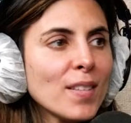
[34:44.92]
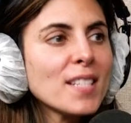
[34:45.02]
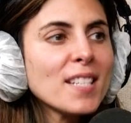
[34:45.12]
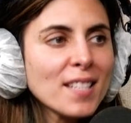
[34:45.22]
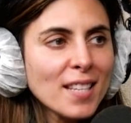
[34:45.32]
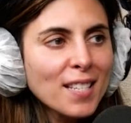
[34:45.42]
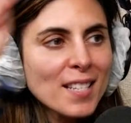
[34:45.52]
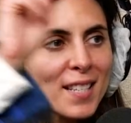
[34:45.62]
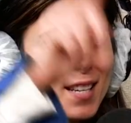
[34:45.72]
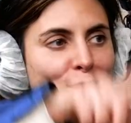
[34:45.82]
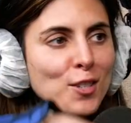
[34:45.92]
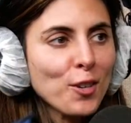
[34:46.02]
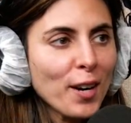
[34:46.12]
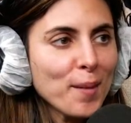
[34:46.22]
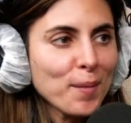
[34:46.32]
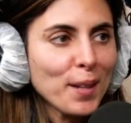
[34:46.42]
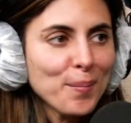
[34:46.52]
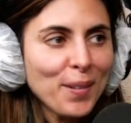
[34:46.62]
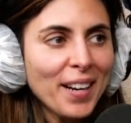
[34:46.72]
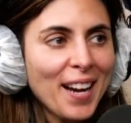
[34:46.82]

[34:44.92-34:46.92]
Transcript: This is the Instagram clip right